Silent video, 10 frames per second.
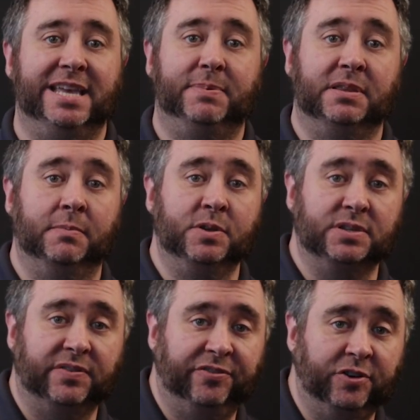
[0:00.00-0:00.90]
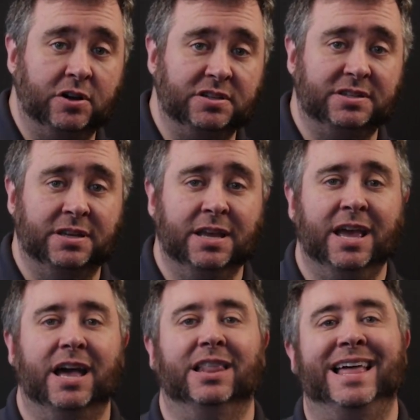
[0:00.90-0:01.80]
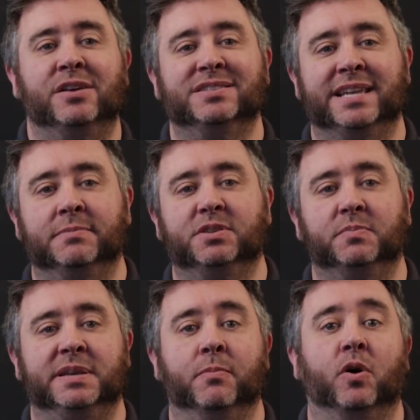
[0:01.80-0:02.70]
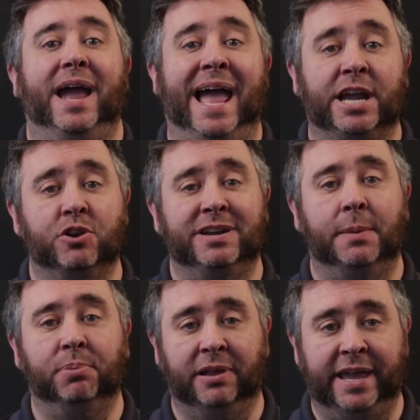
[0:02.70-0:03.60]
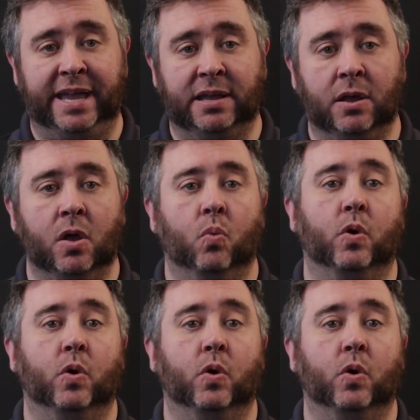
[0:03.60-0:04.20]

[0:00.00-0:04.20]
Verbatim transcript: Keeping the music first allows them to be more accurate at playing